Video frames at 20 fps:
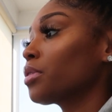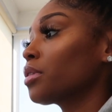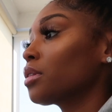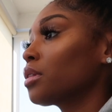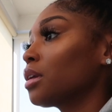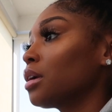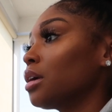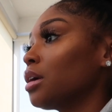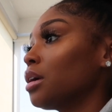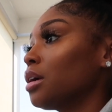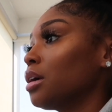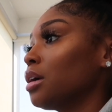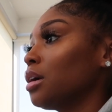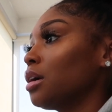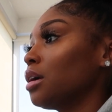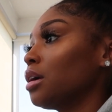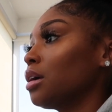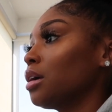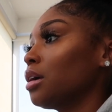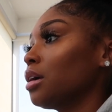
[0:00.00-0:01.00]

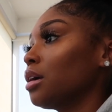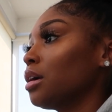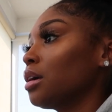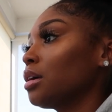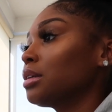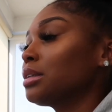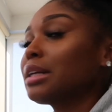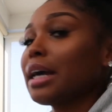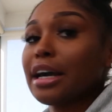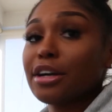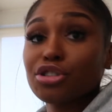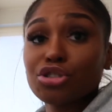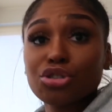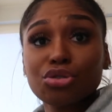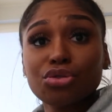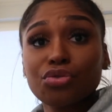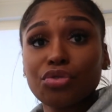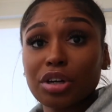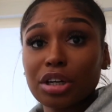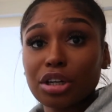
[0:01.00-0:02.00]
the day
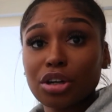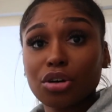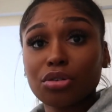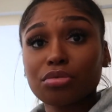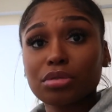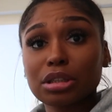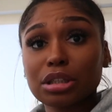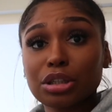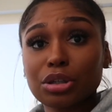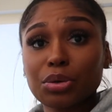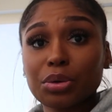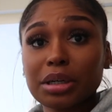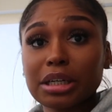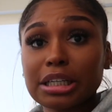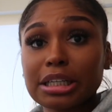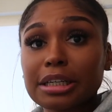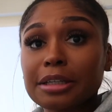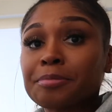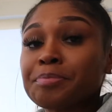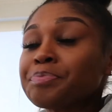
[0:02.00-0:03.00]
2 video really quick,